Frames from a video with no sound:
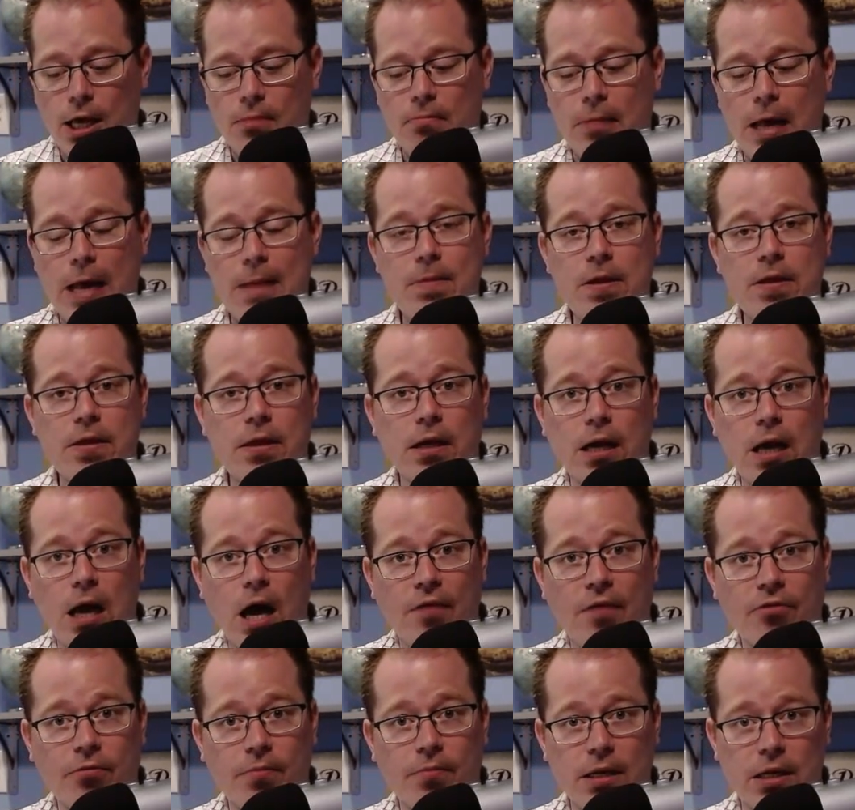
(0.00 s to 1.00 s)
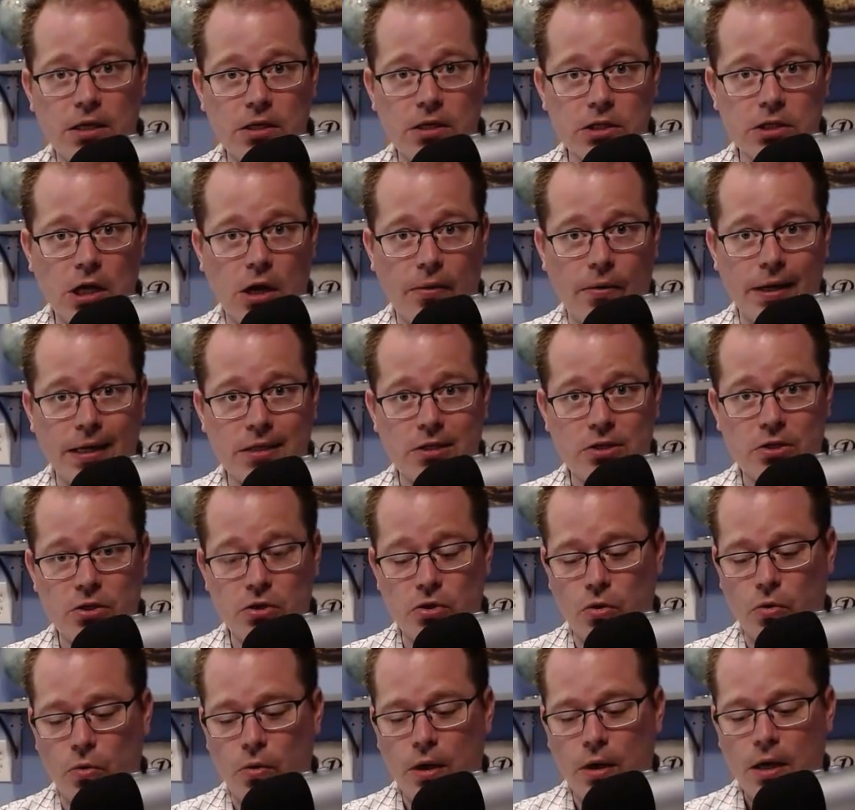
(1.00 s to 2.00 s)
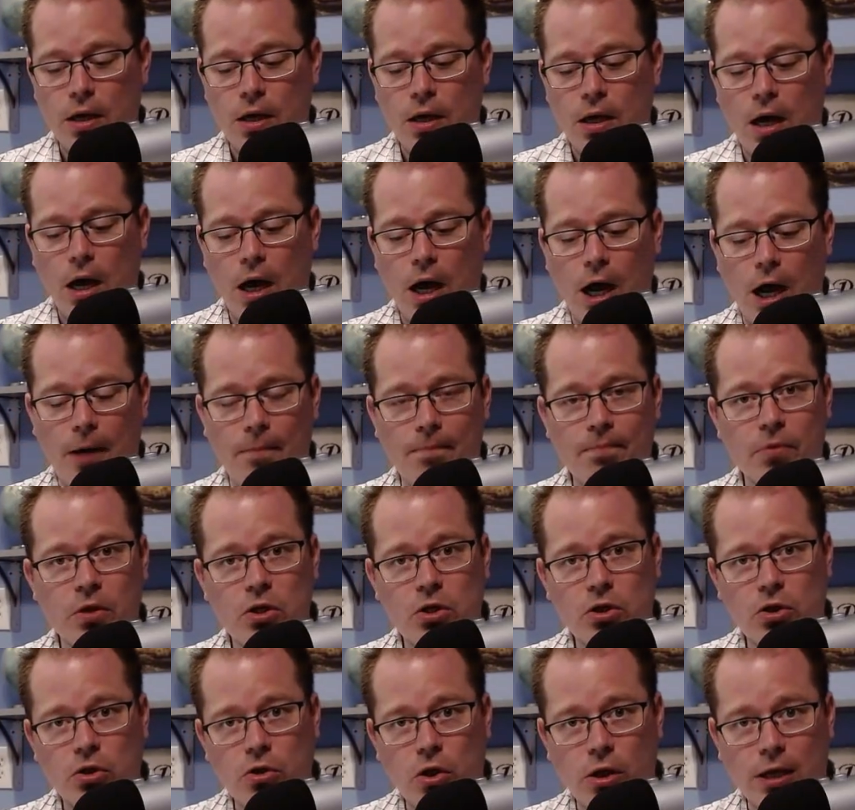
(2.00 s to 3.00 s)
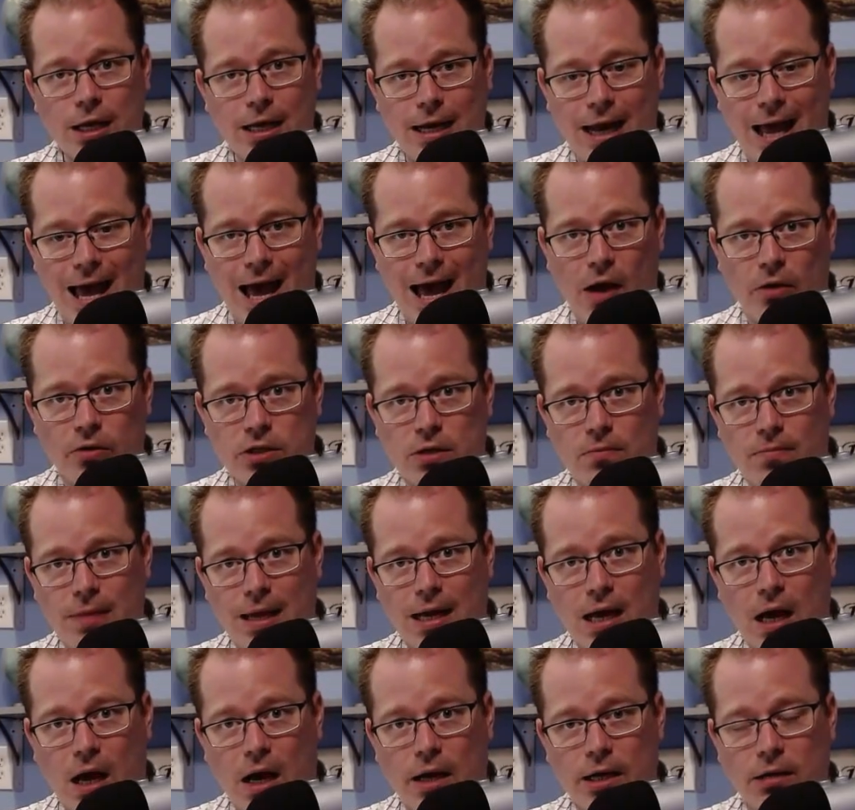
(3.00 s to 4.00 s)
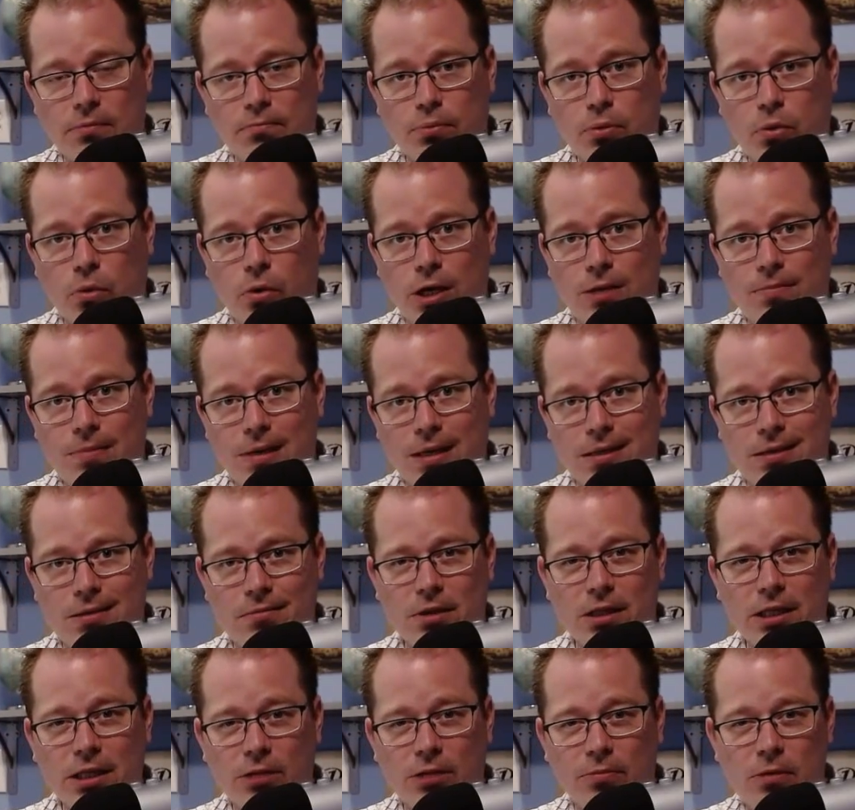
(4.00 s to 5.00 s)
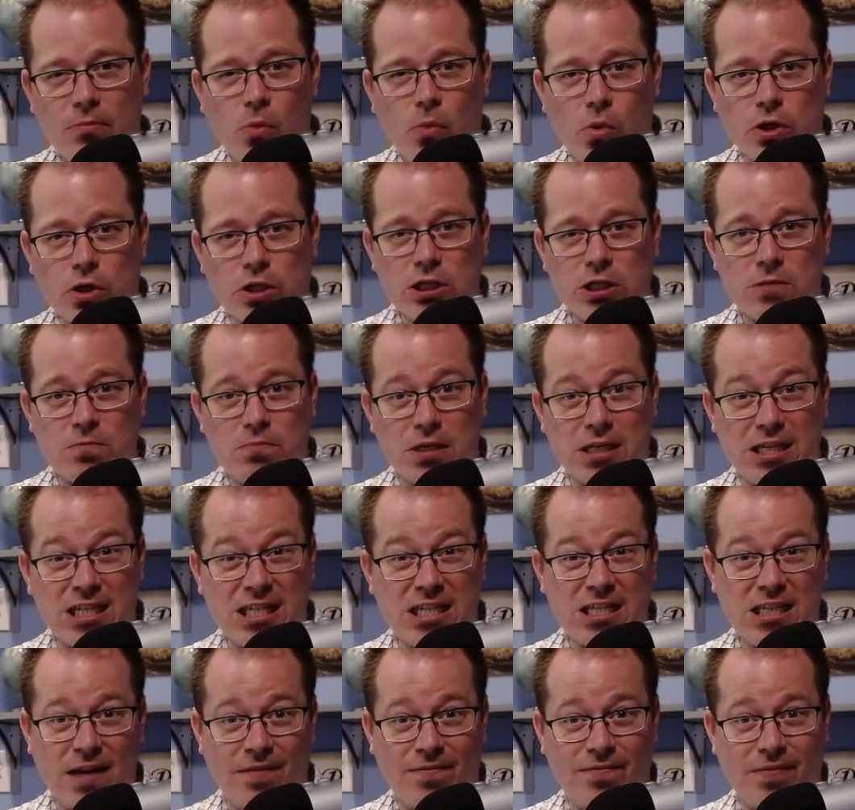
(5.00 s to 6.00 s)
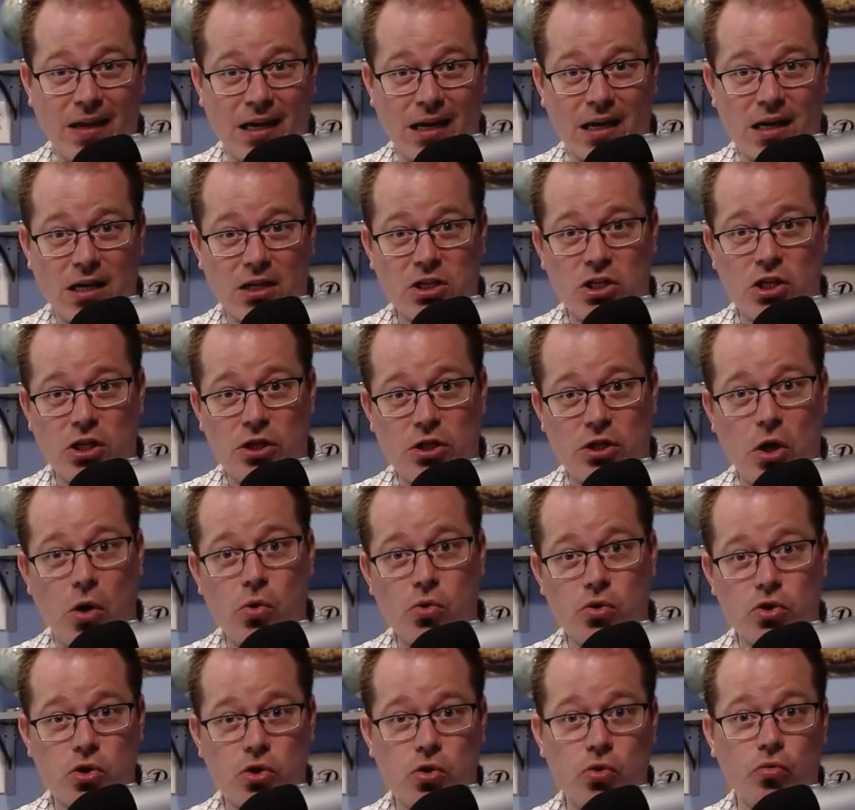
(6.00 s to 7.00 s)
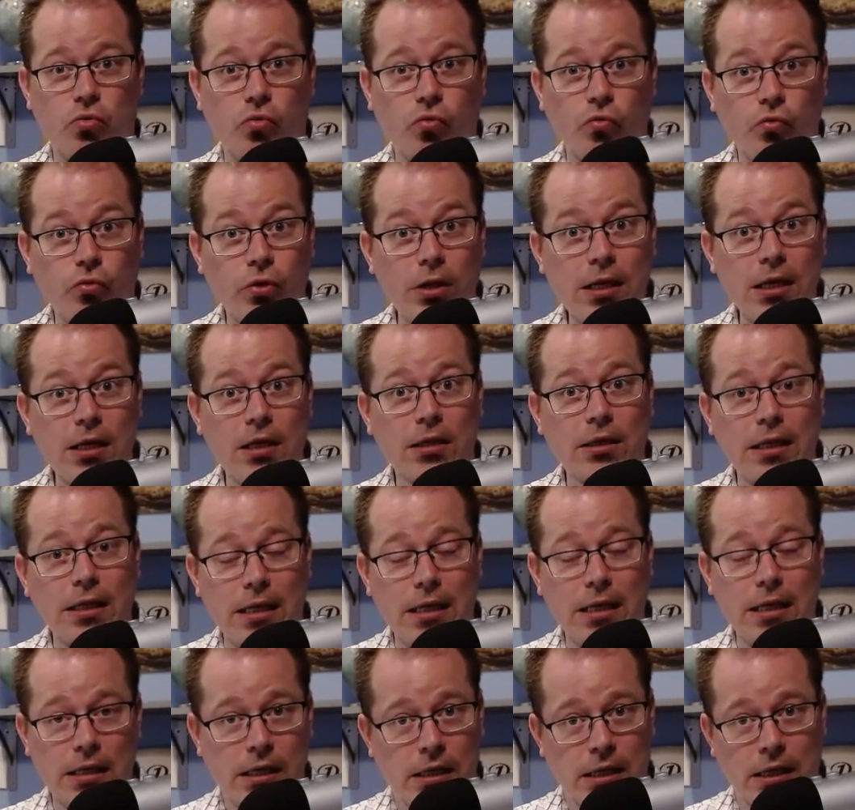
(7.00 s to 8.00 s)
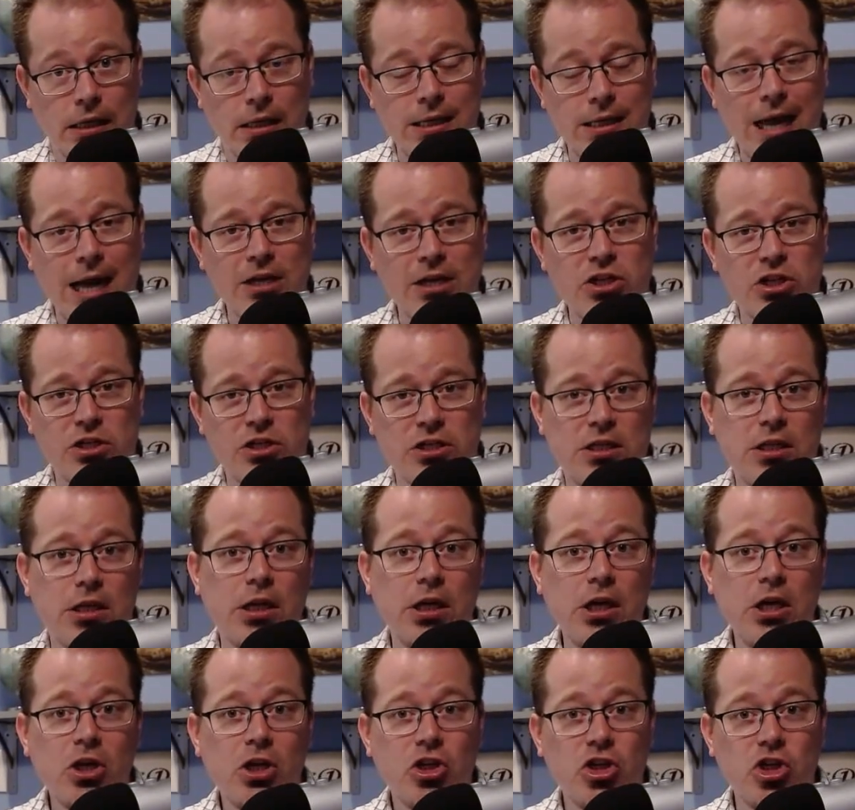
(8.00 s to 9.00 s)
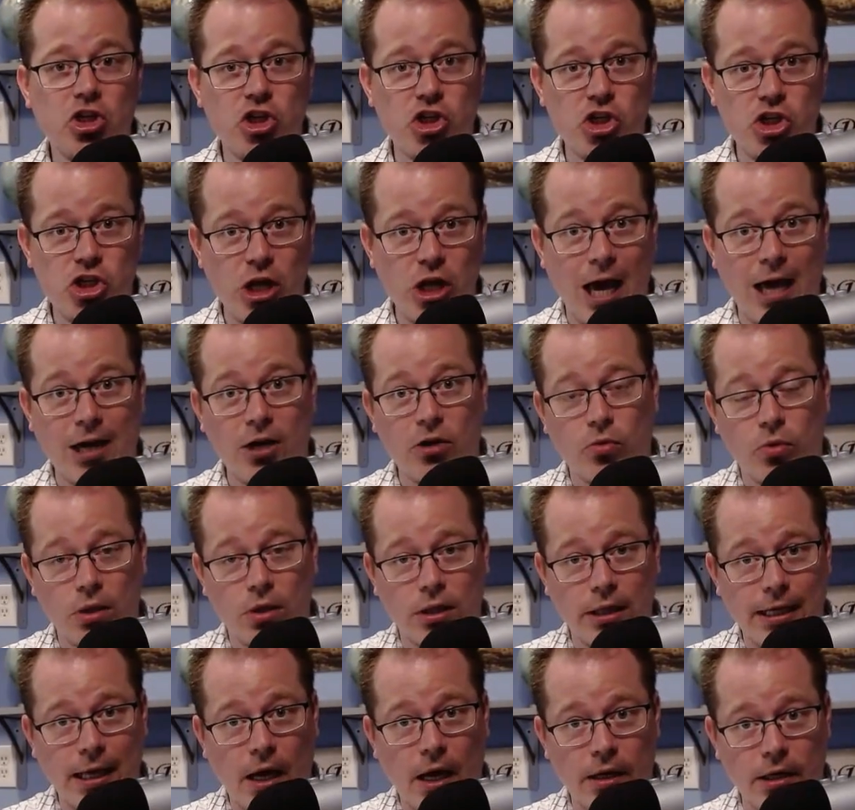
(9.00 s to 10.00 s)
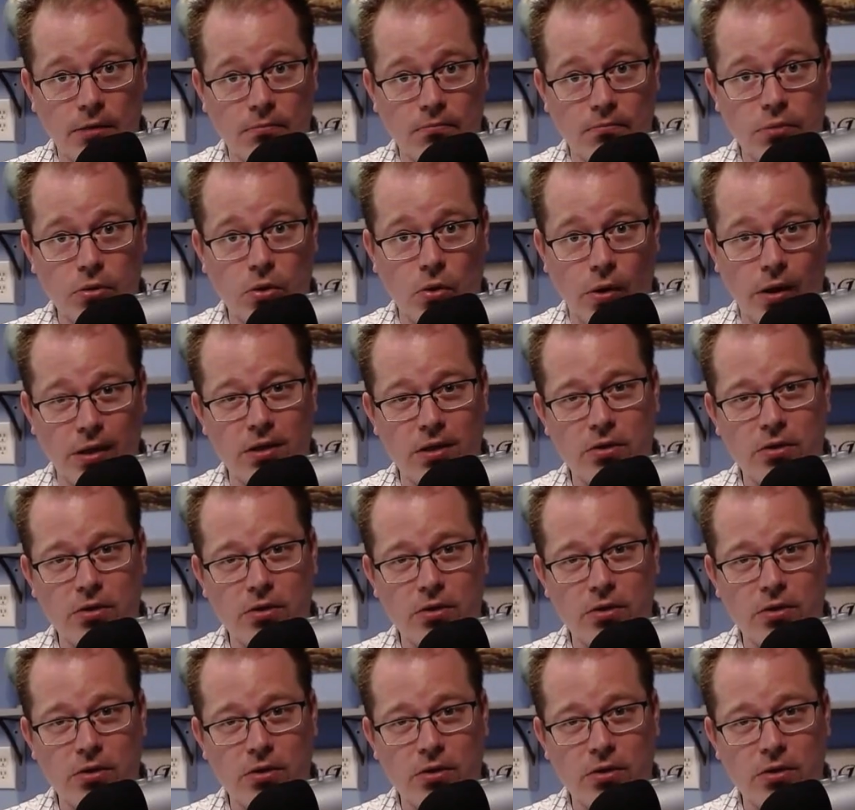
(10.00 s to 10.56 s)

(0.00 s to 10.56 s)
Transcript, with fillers: Maybe the government is going to um, look at how to make unemployment a little bit more specific to those who really need it, not just the generally unemployed.